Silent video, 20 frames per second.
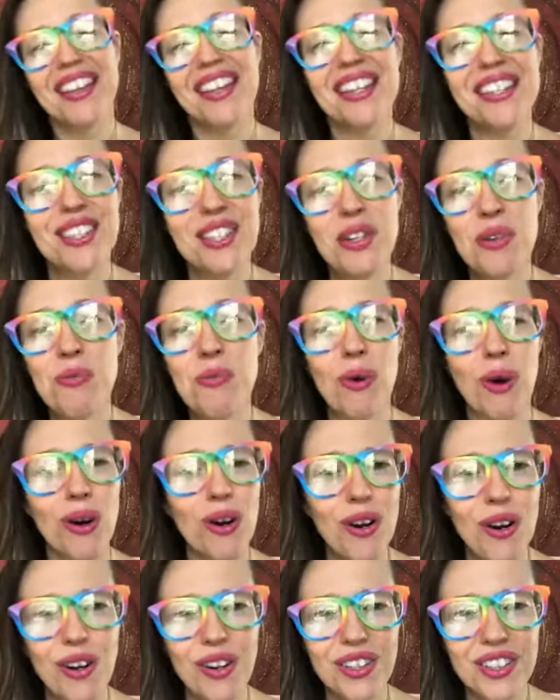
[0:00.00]
this new
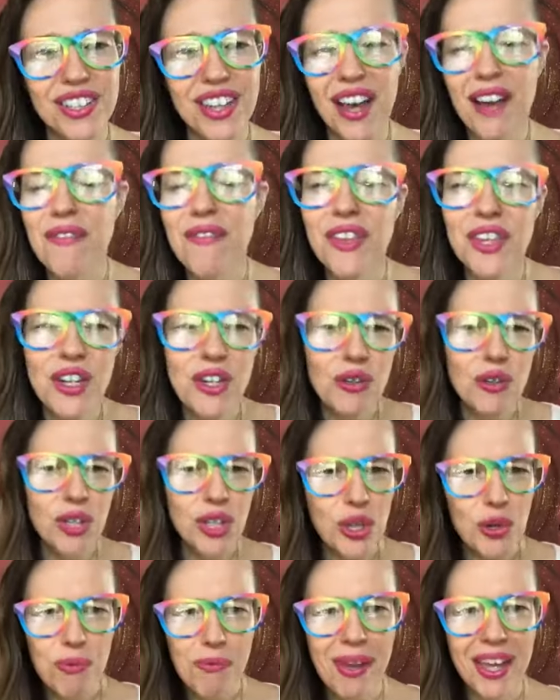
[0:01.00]
world, of the new
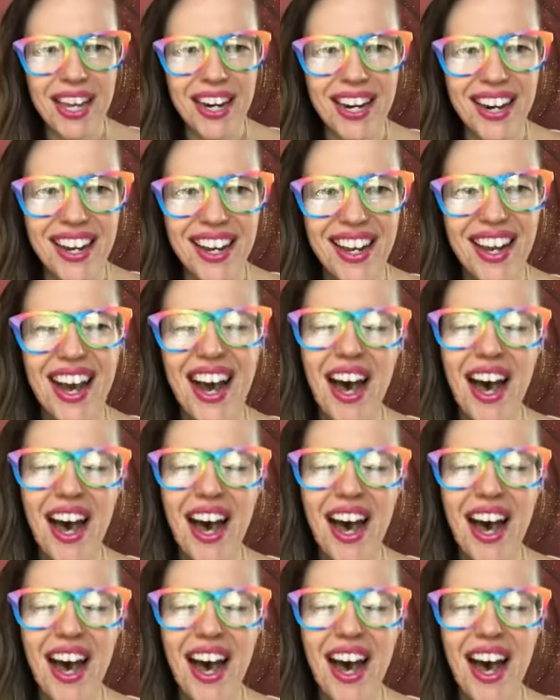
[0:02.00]
human,